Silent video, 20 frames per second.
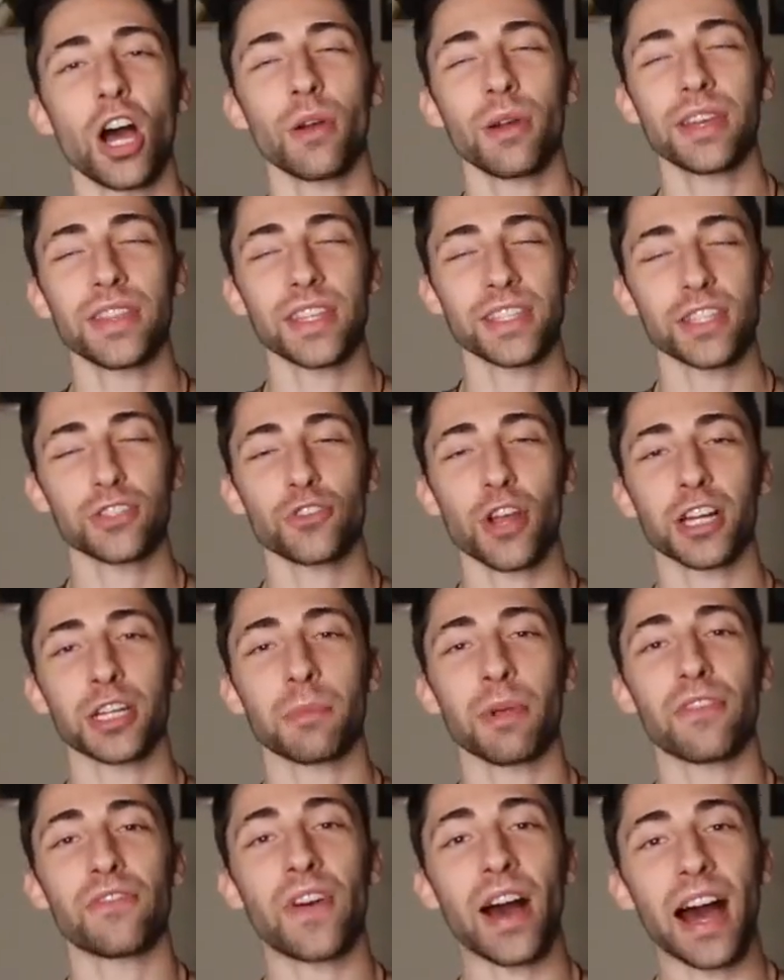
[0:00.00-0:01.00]
All right, this is track
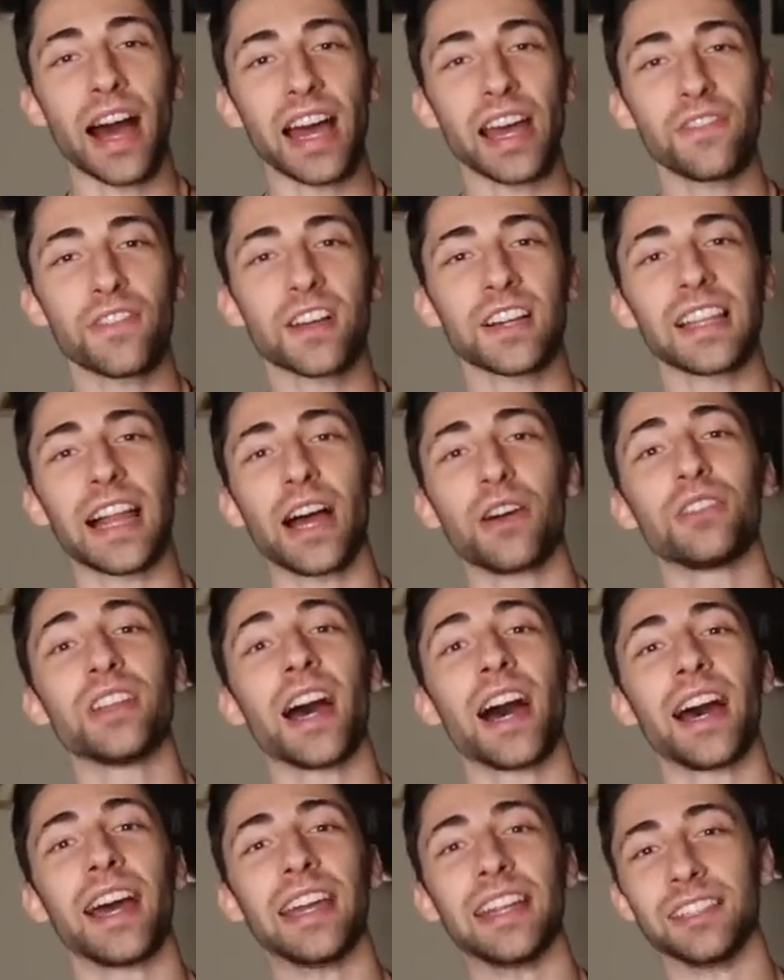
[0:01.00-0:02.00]
number 5, Cloud
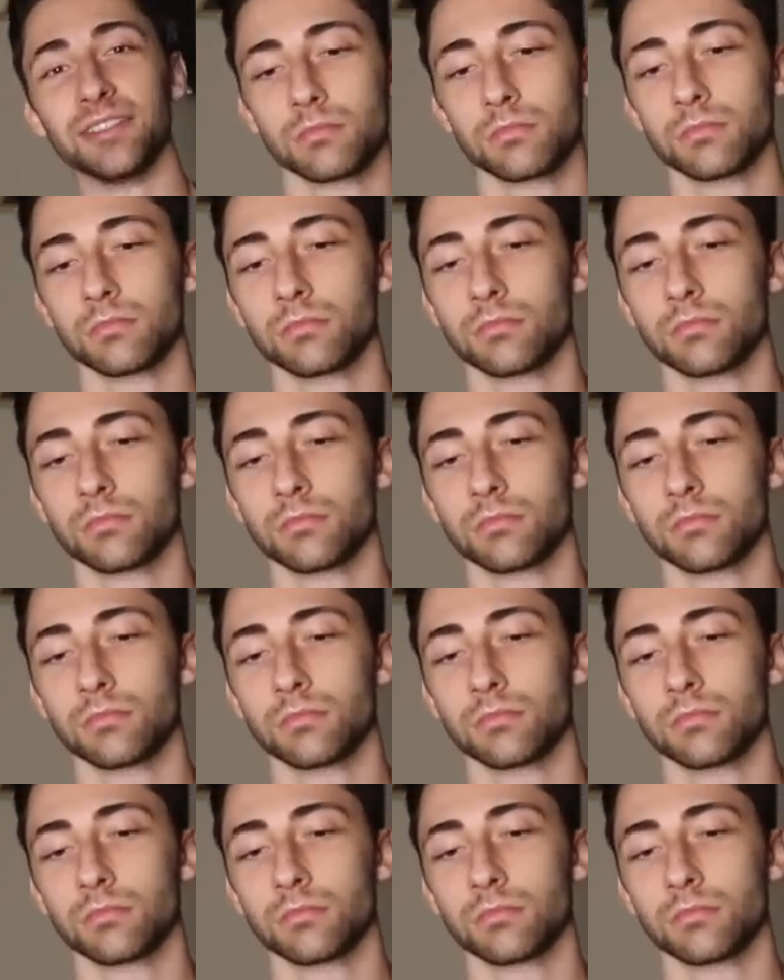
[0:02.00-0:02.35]
9.